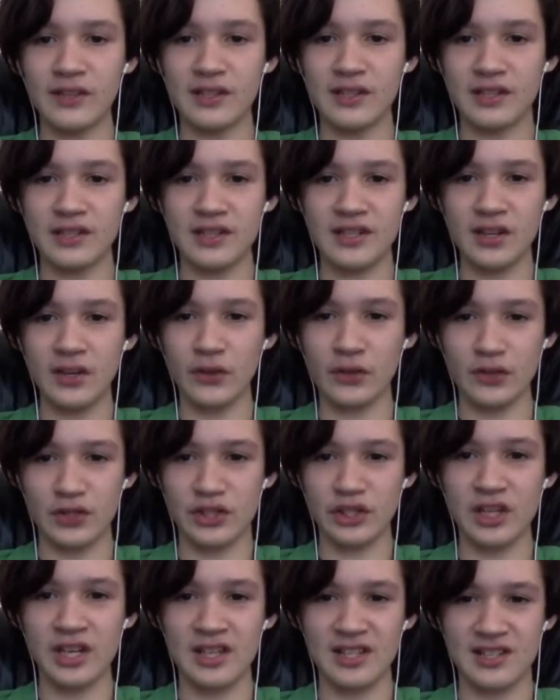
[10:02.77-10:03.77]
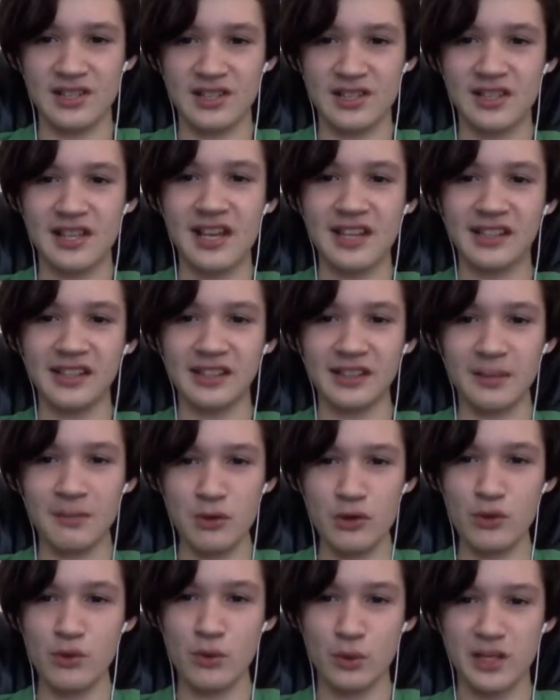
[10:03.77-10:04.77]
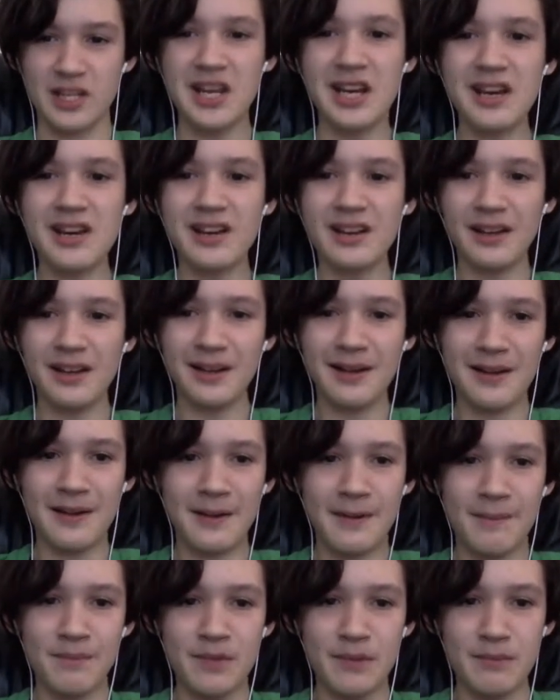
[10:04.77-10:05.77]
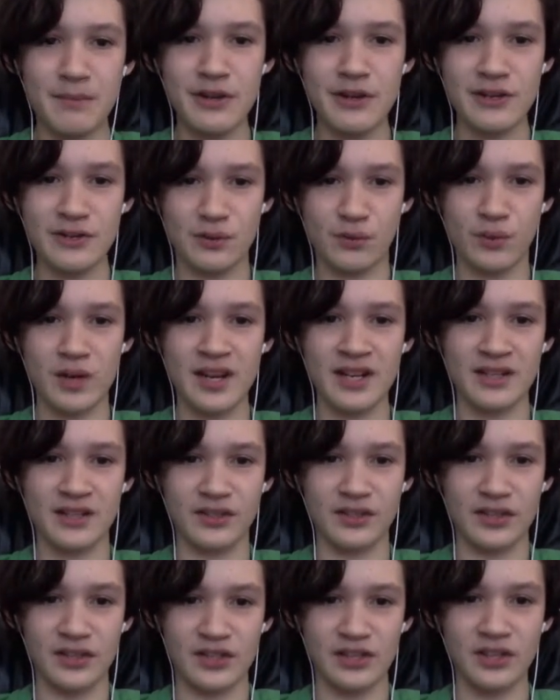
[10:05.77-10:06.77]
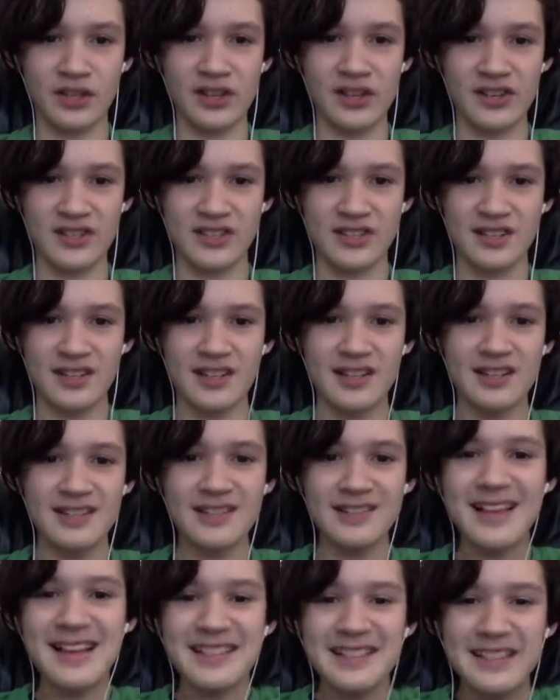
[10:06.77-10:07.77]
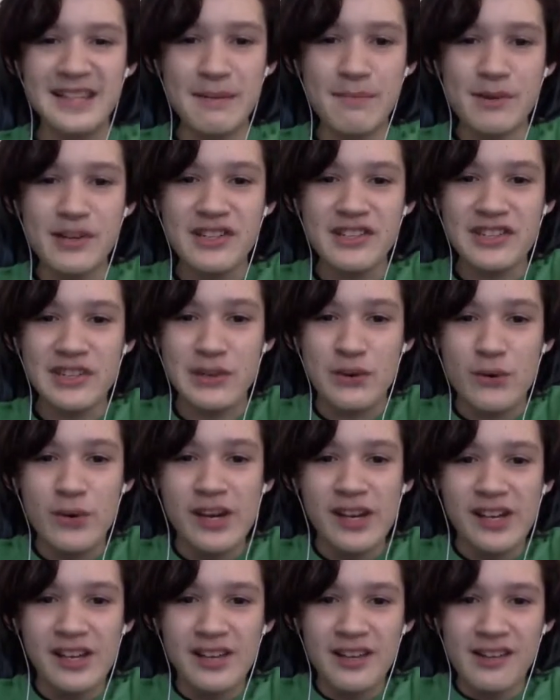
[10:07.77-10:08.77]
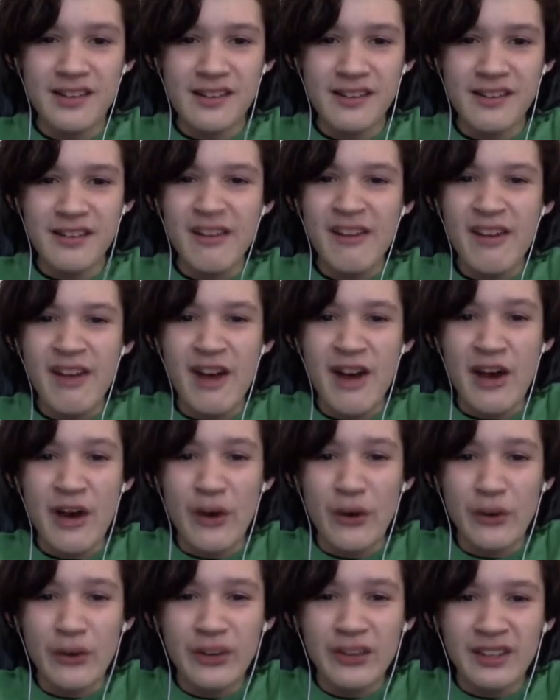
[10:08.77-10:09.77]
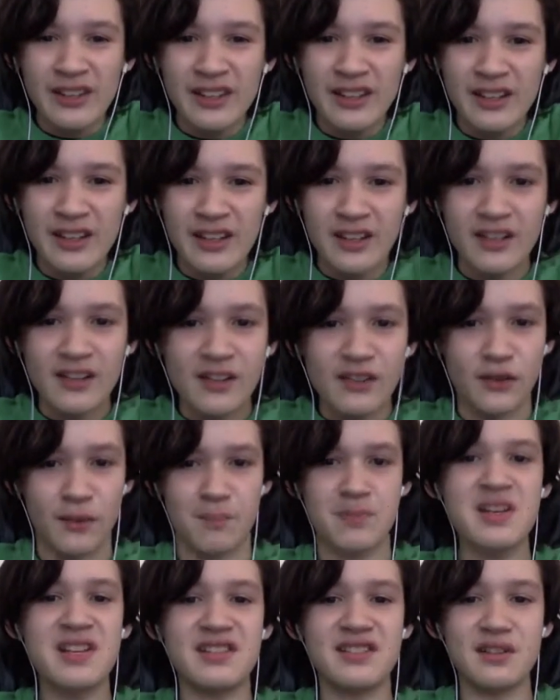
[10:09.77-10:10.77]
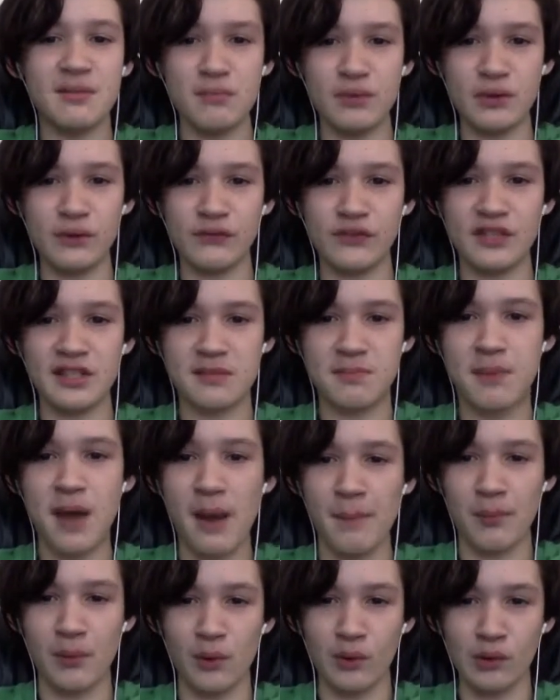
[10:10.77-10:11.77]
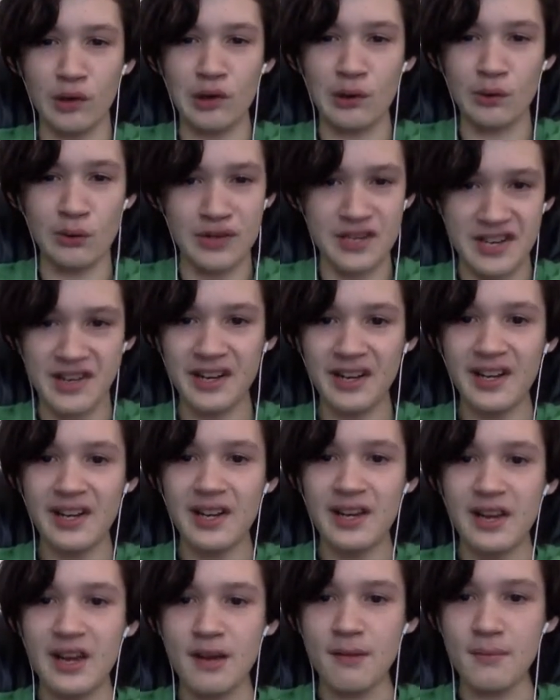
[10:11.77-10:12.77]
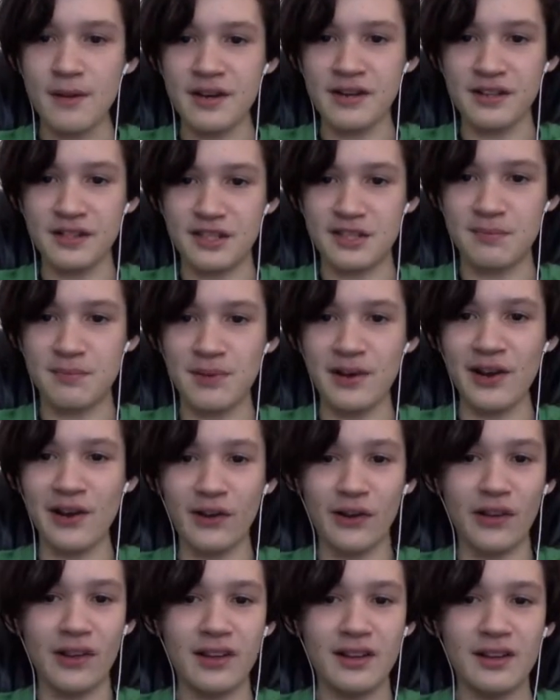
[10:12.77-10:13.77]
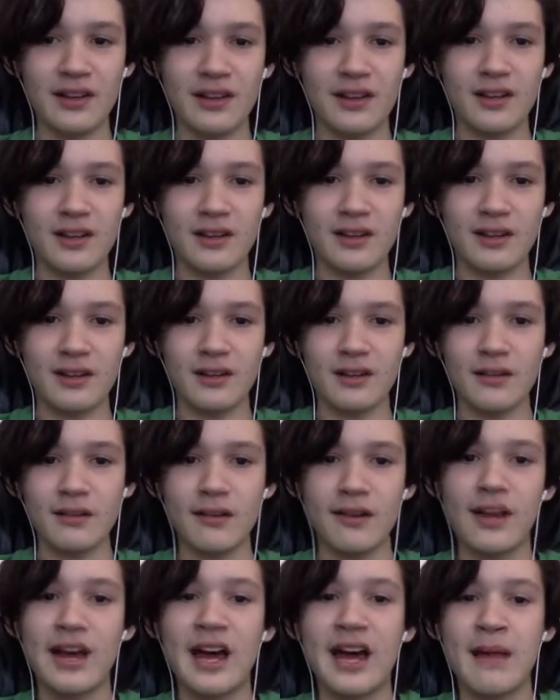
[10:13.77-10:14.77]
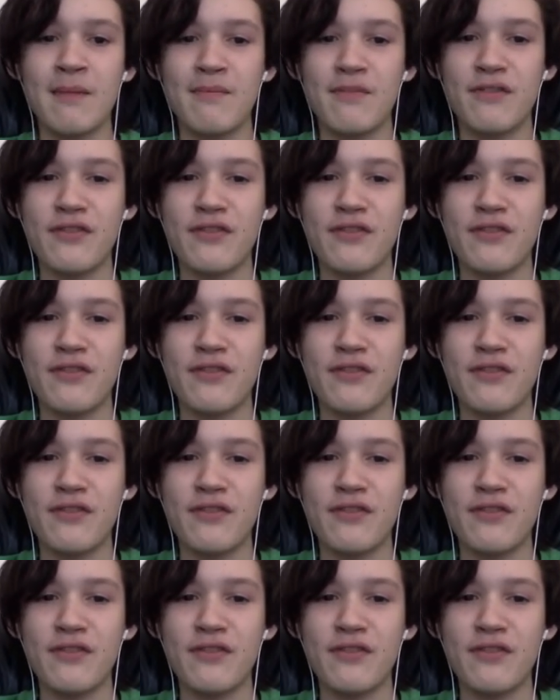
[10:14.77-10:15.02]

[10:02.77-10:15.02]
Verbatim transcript: into the other slices, taking them out. Piz ran to the slice. Slice number two. No. The pizza moved its pepperoni and made it spell. I'm